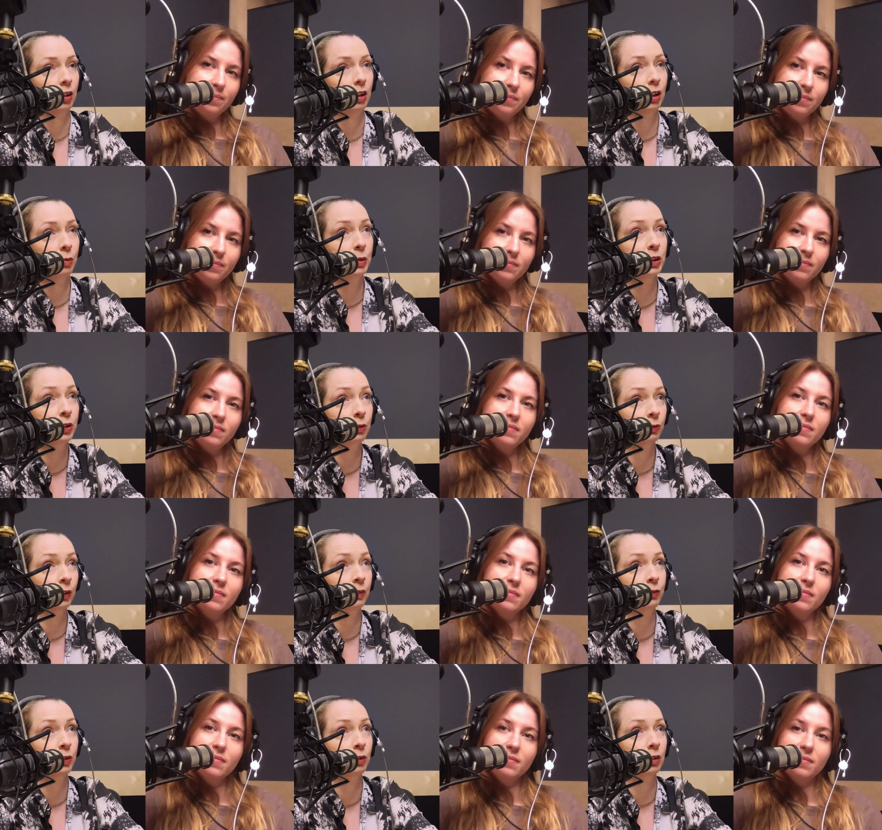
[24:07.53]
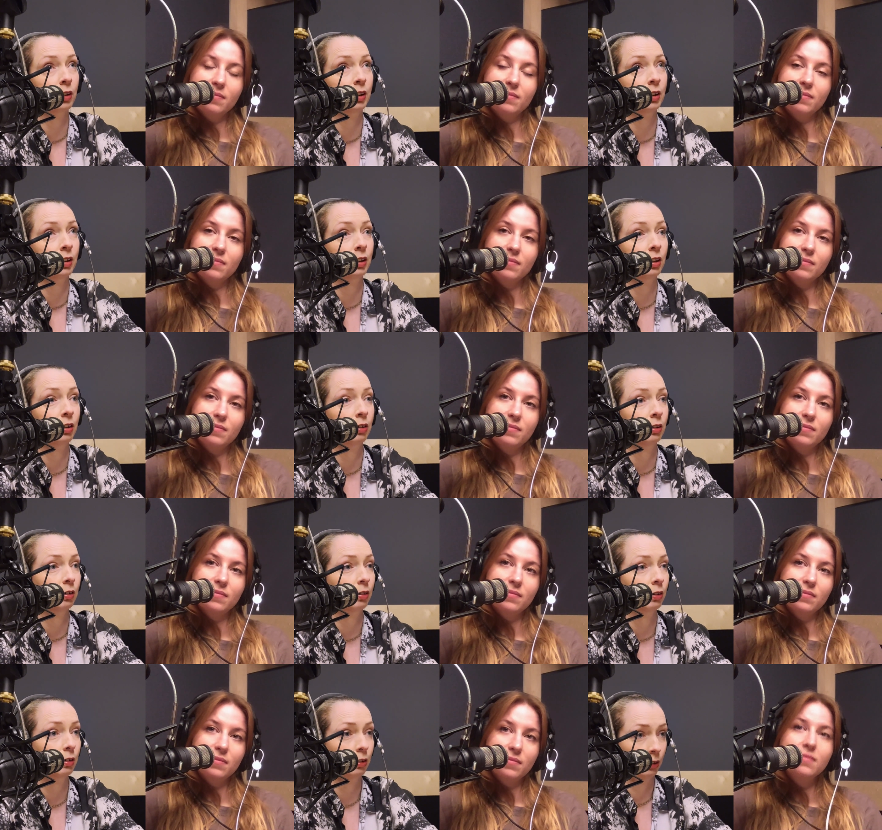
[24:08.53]
Speaker 1: I mean, so after I
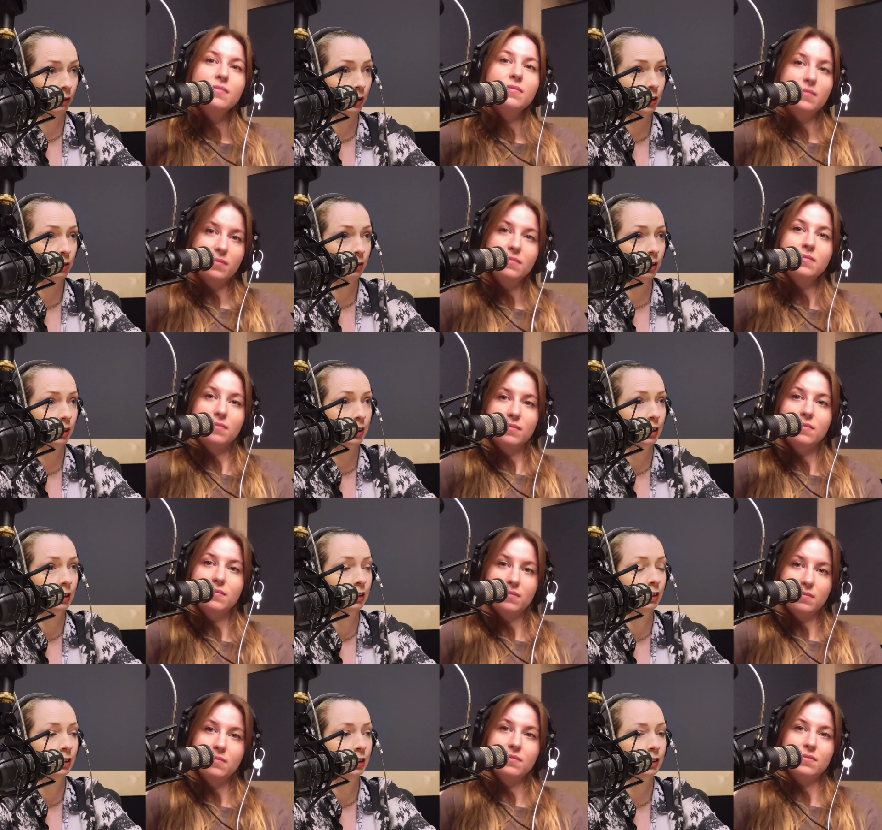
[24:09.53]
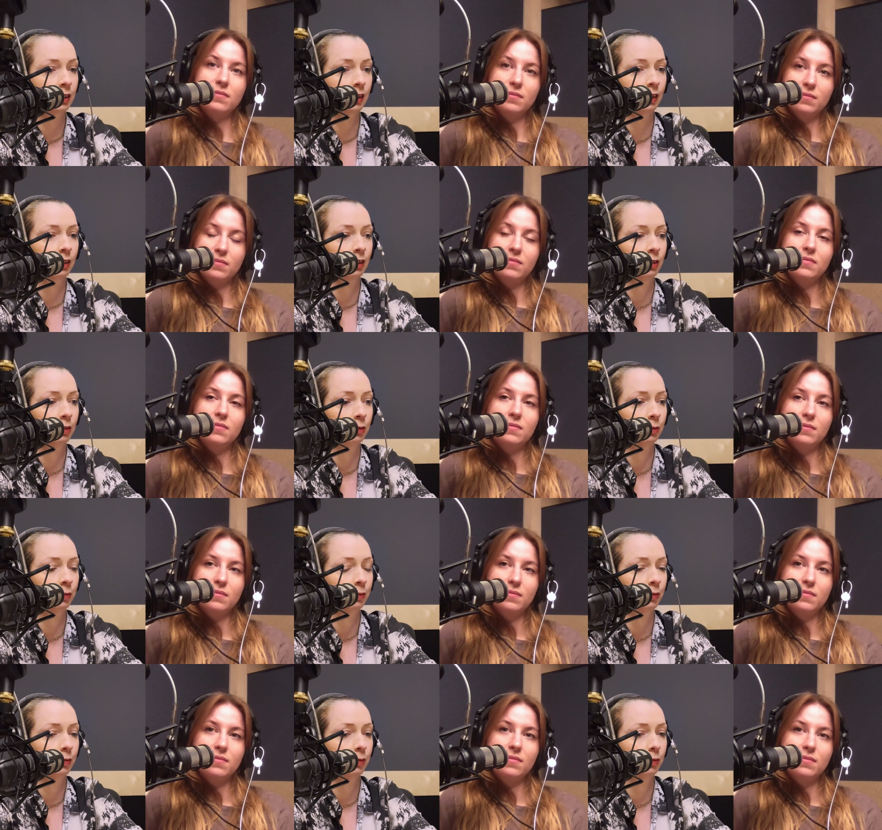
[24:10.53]
graduated,
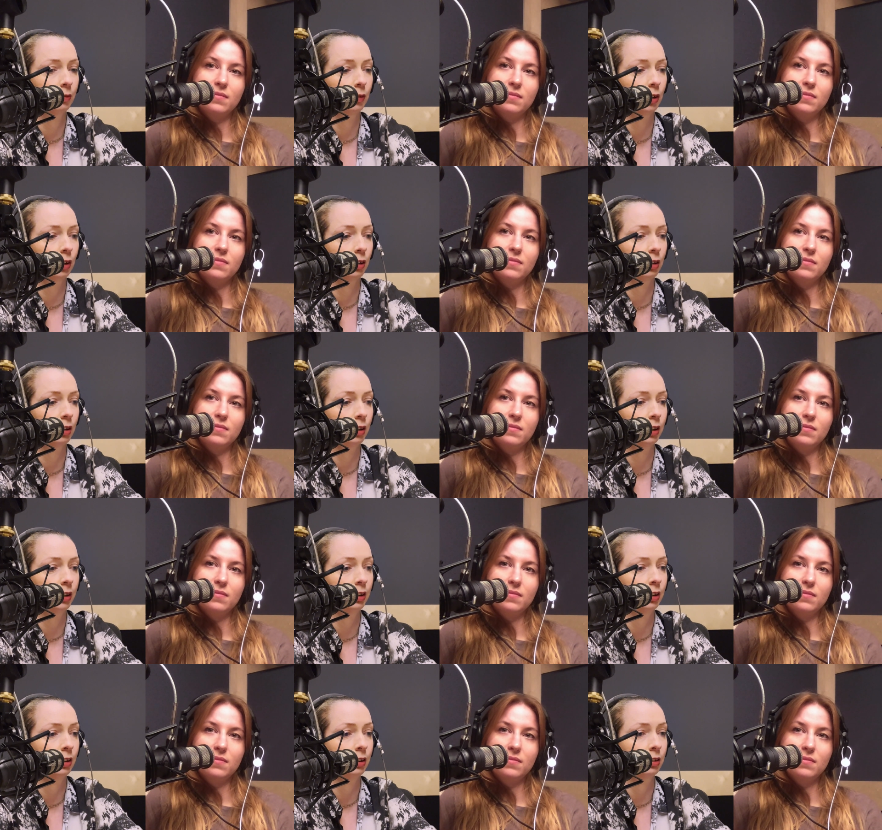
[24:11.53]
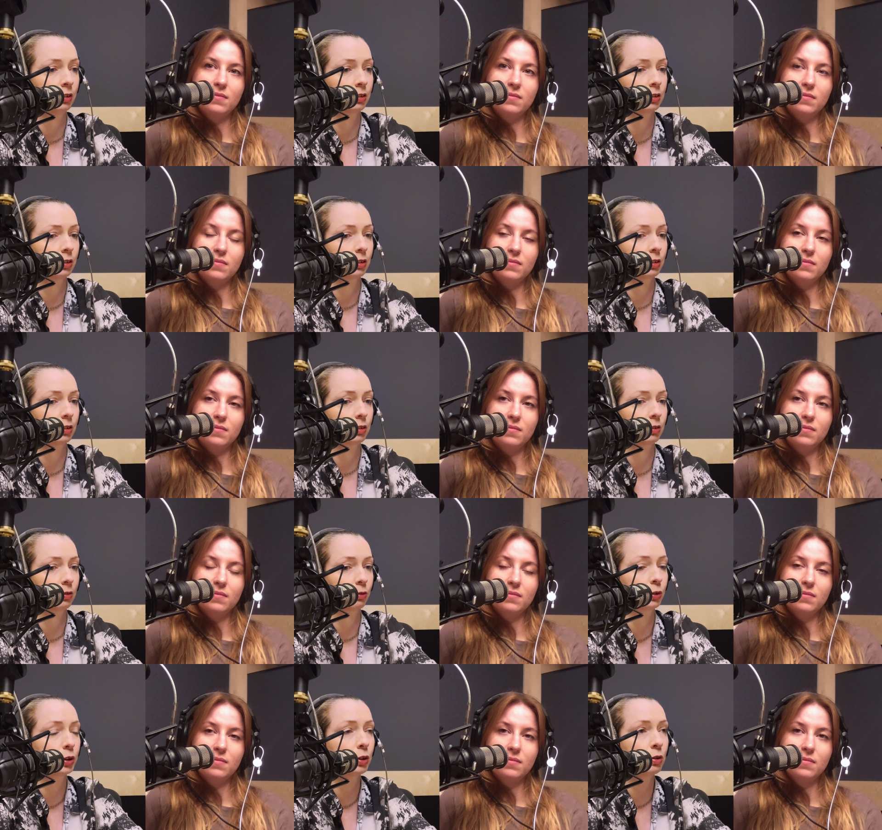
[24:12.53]
I
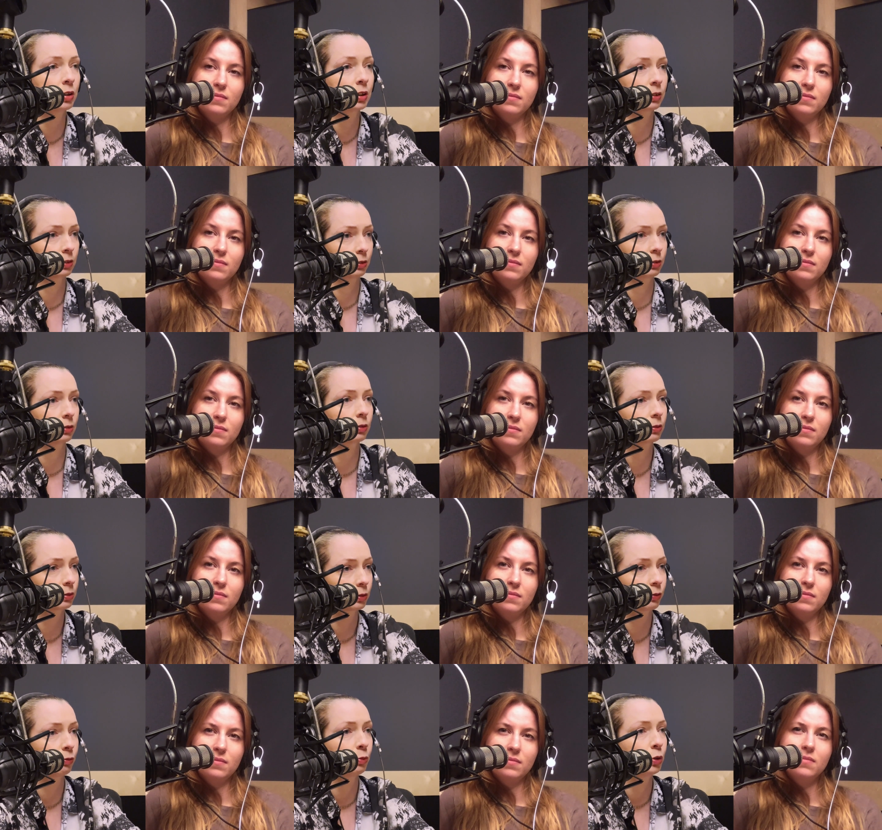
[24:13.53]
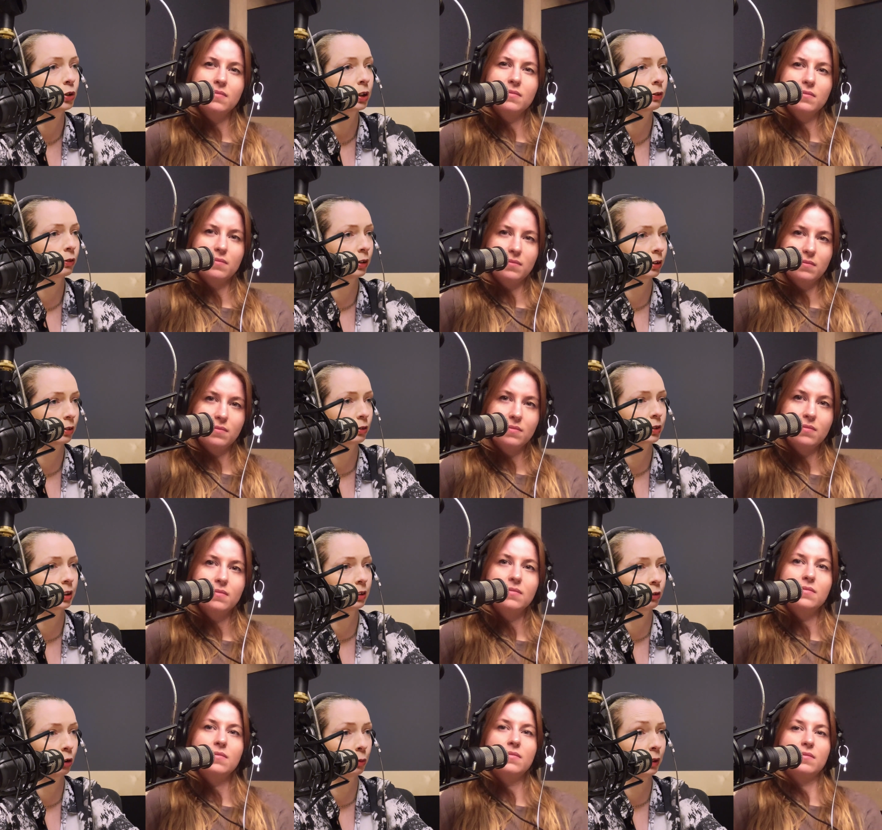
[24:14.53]
was doing sort of music videos. You
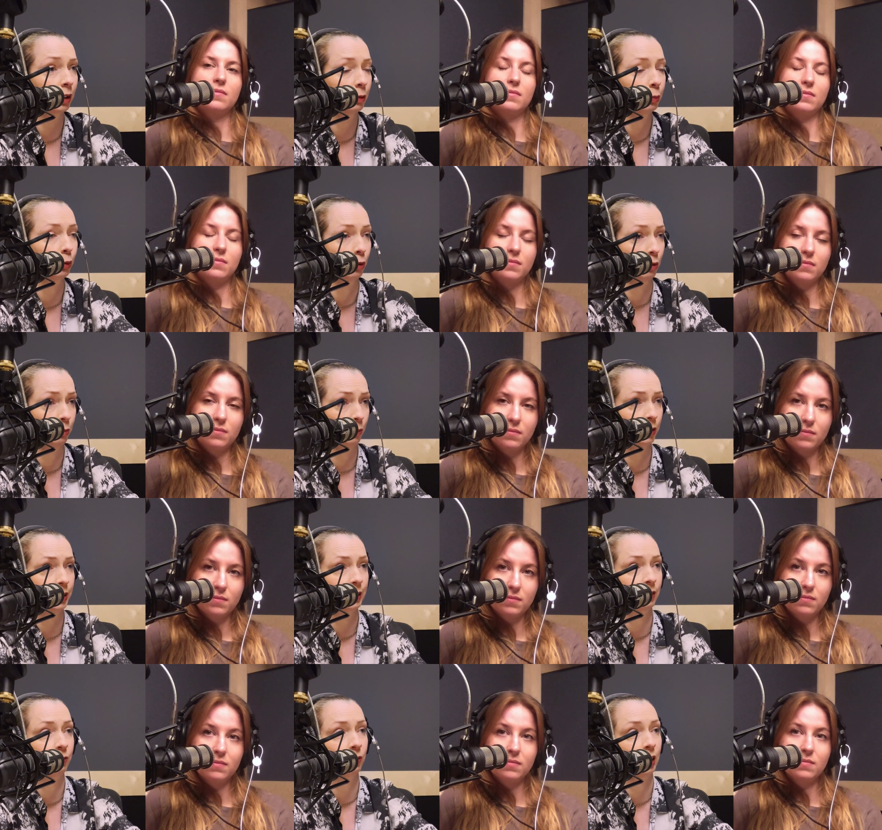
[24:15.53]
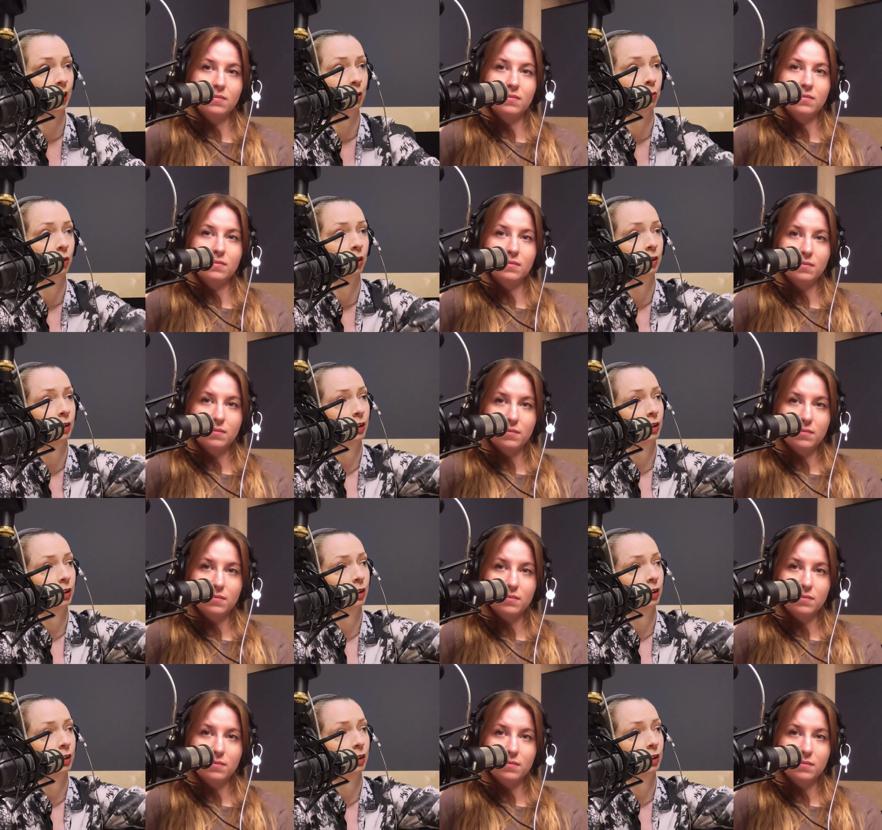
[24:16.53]
know what I mean? I bought myself a camera.